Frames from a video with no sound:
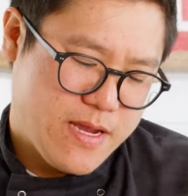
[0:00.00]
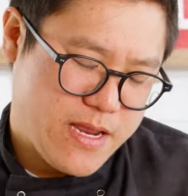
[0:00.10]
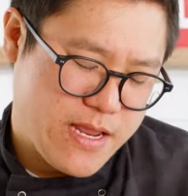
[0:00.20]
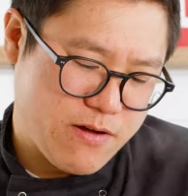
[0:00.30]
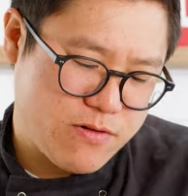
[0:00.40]

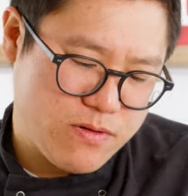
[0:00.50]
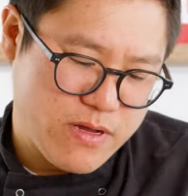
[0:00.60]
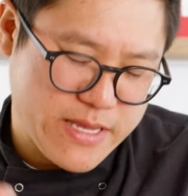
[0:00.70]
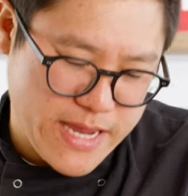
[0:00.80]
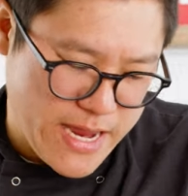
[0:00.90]
and that will
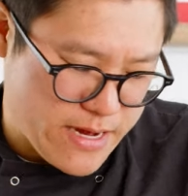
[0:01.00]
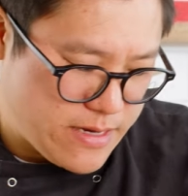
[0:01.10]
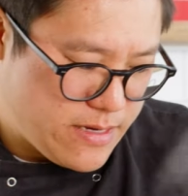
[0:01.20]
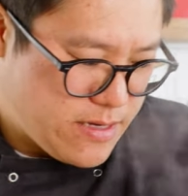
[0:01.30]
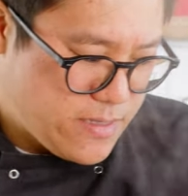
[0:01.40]

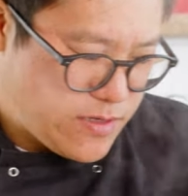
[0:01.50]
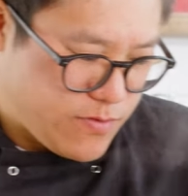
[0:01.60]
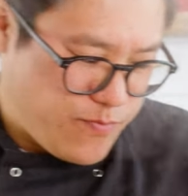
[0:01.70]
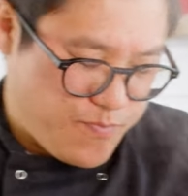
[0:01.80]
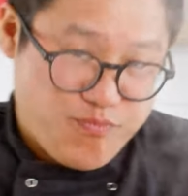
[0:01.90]
again
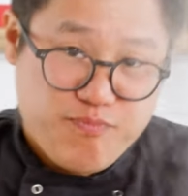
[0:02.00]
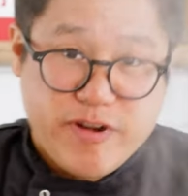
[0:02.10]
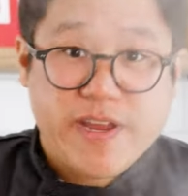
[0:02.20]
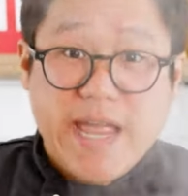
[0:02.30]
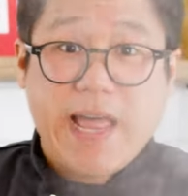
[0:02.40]

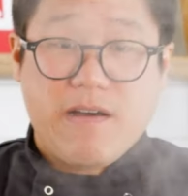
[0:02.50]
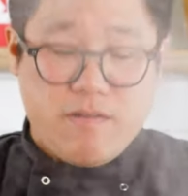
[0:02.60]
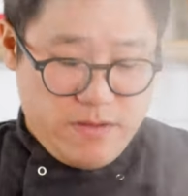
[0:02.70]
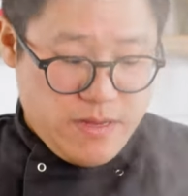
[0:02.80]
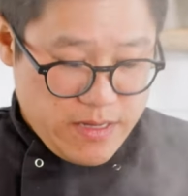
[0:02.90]
bring
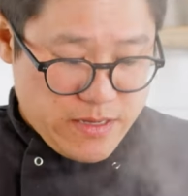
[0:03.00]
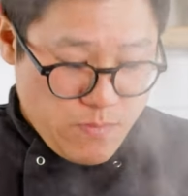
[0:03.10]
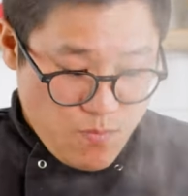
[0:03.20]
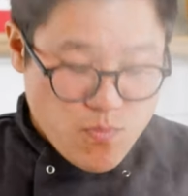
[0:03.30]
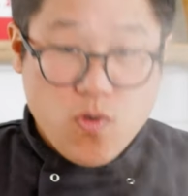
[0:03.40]
out
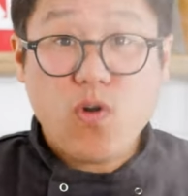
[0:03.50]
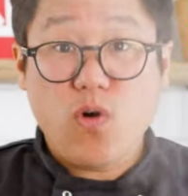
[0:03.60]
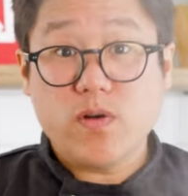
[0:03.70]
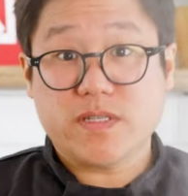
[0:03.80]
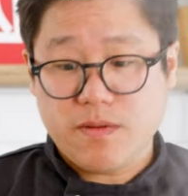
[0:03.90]

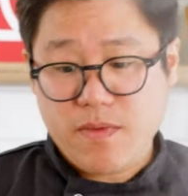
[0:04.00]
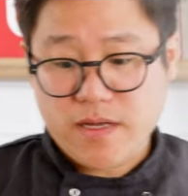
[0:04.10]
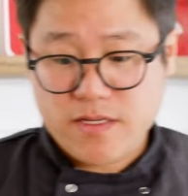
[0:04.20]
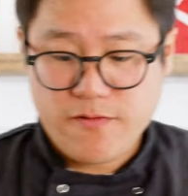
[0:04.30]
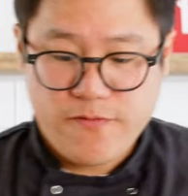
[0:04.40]
more
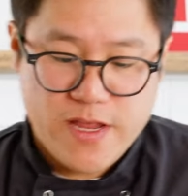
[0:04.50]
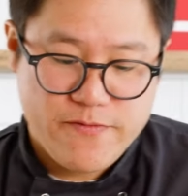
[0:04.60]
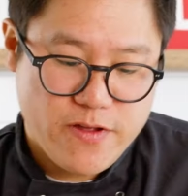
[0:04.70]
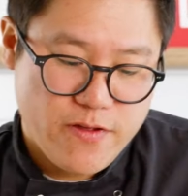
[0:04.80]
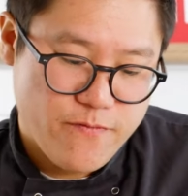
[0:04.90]
tomato
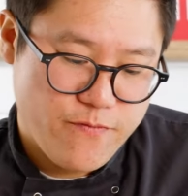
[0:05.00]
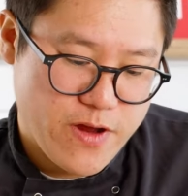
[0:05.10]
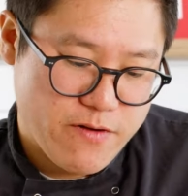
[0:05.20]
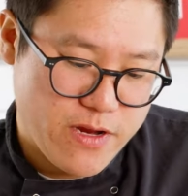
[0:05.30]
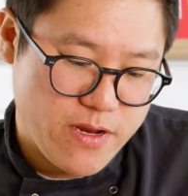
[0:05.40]
flavour
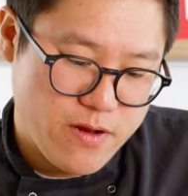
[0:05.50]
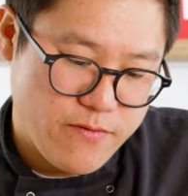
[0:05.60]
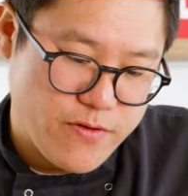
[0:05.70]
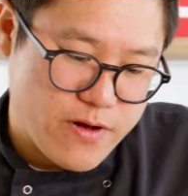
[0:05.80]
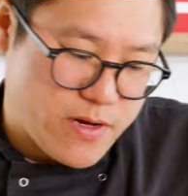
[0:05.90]
very,
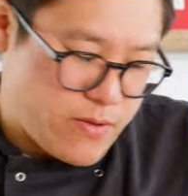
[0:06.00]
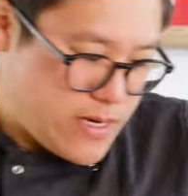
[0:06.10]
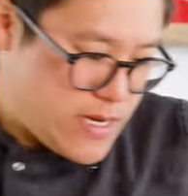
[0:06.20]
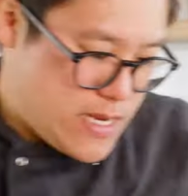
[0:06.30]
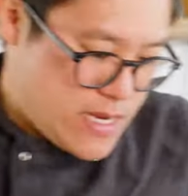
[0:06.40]
very
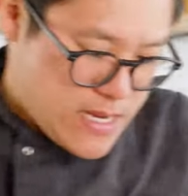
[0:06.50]
quickly.